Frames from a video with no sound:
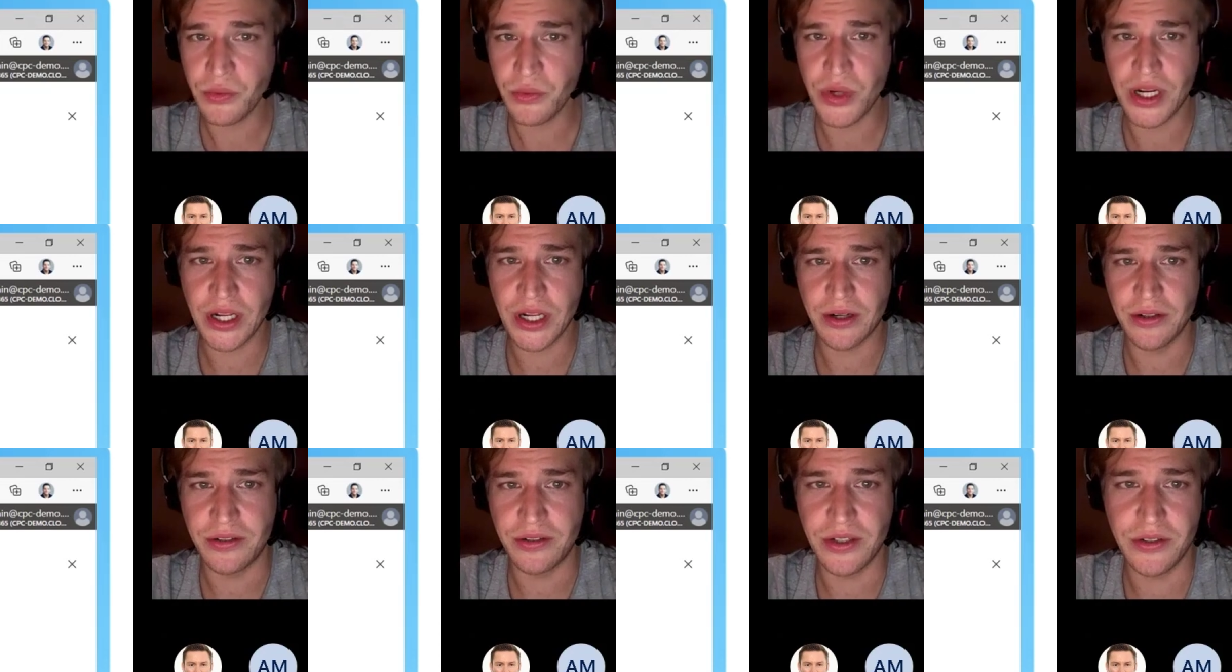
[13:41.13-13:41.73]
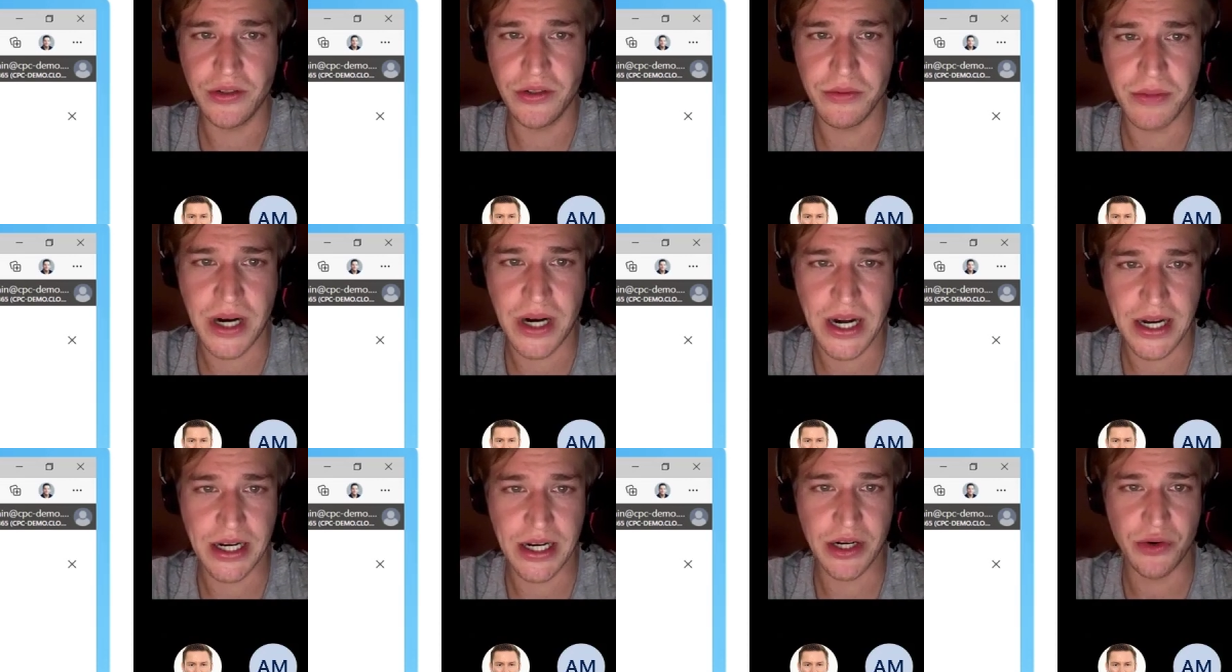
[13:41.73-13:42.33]
We can continue
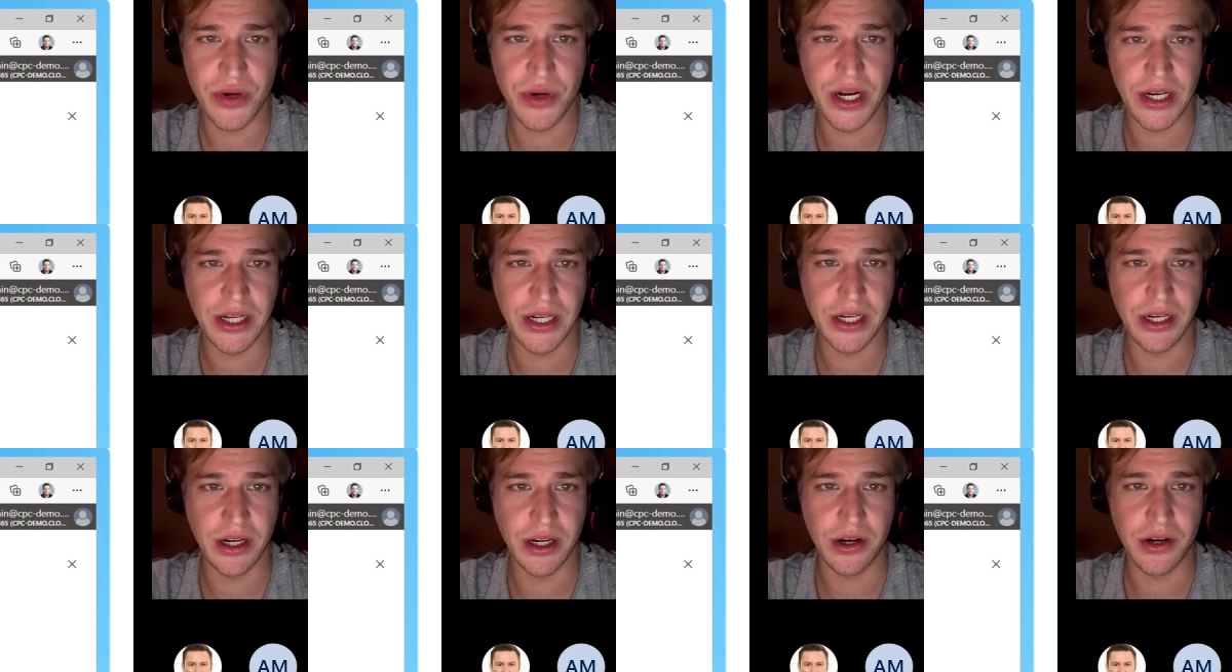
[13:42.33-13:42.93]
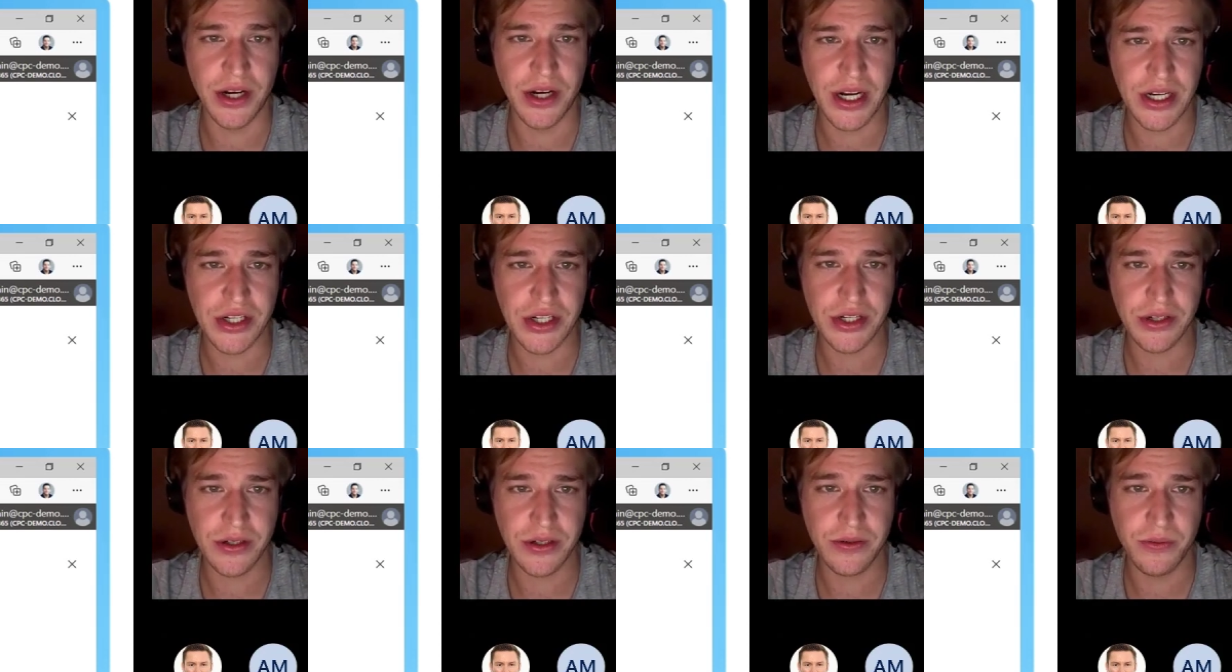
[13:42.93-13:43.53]
by creating a
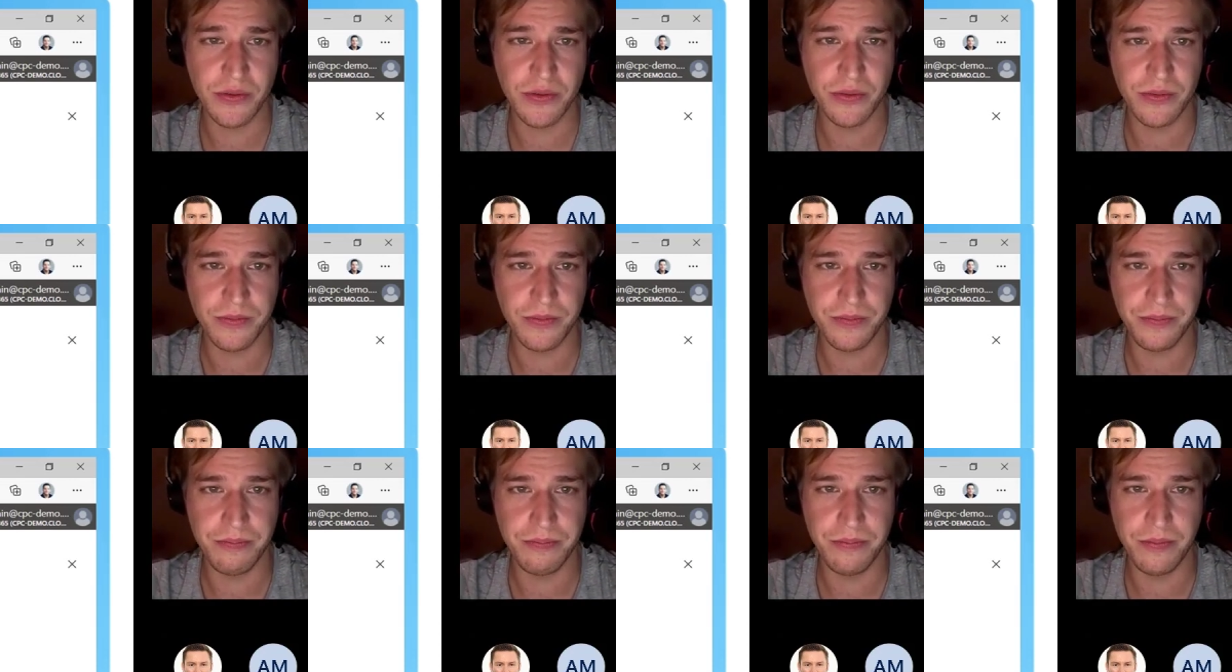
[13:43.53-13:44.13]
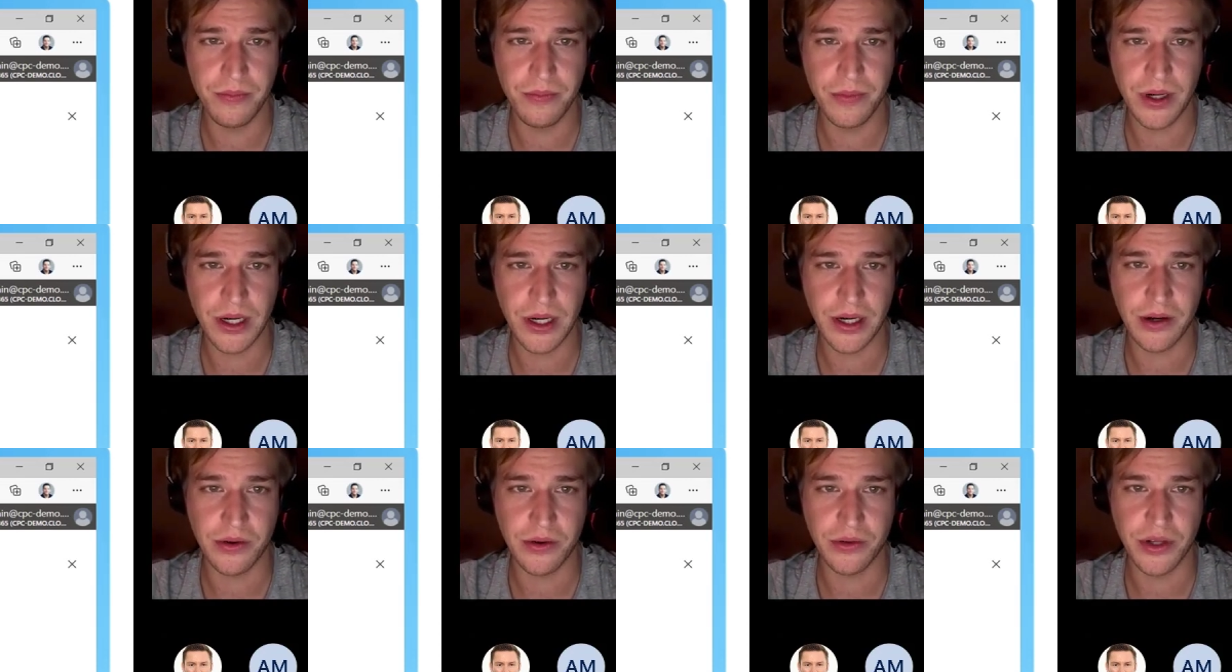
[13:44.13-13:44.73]
connection,
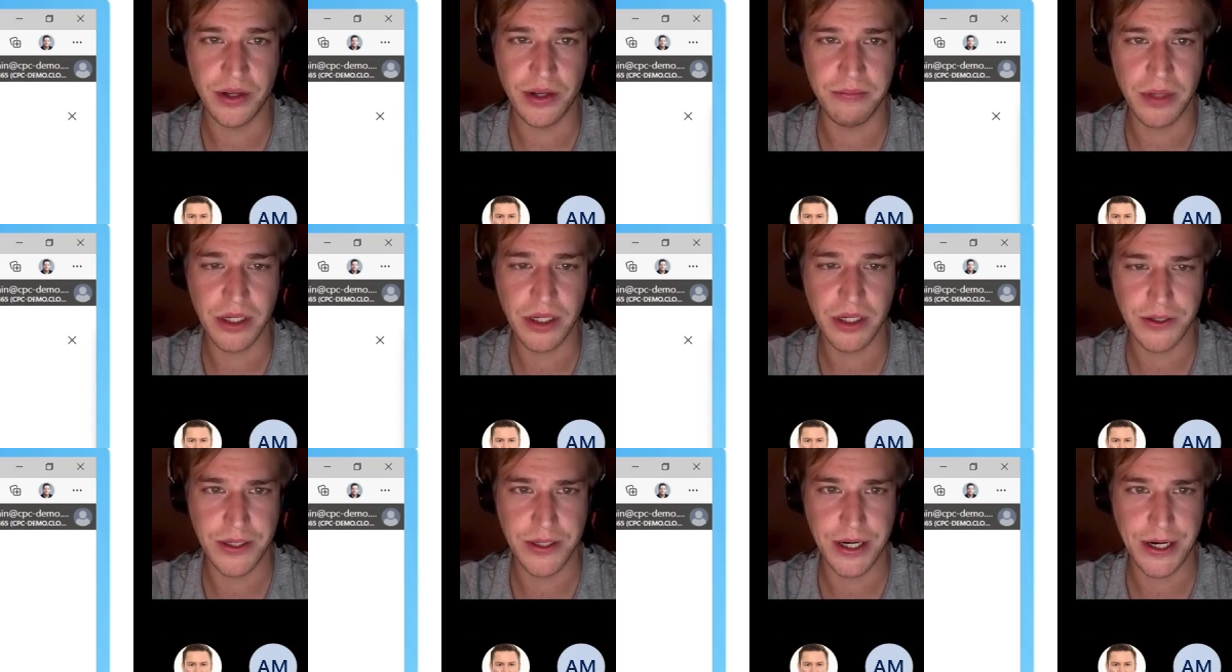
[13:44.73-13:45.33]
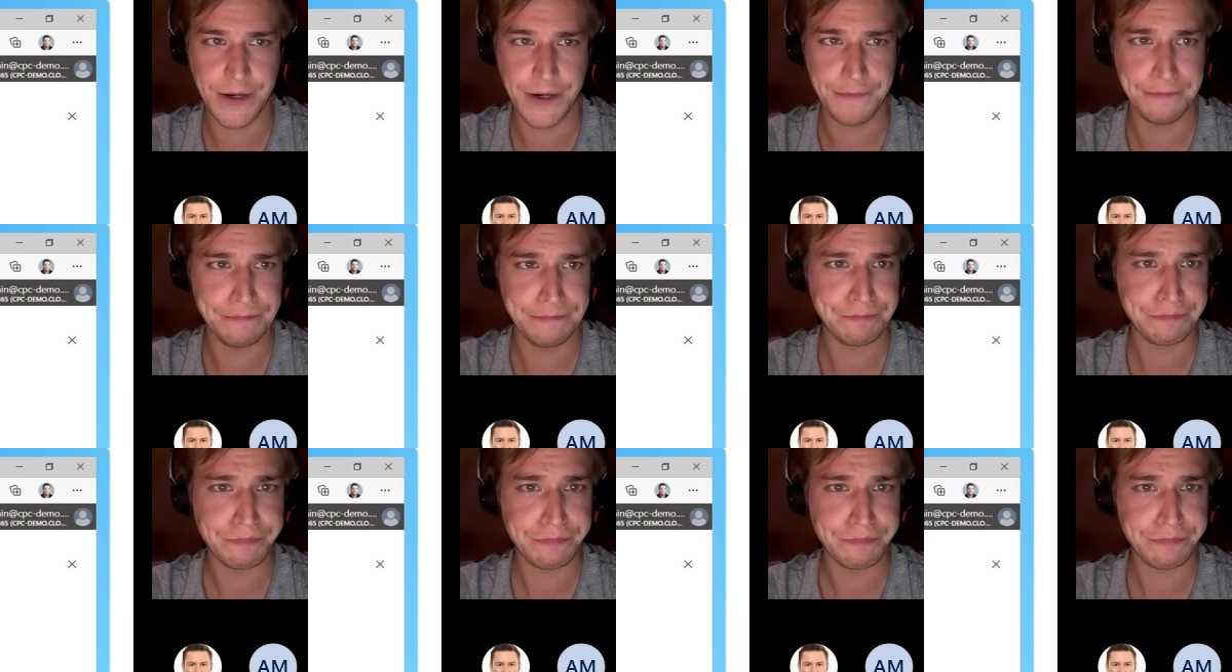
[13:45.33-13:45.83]
clicking on that button there,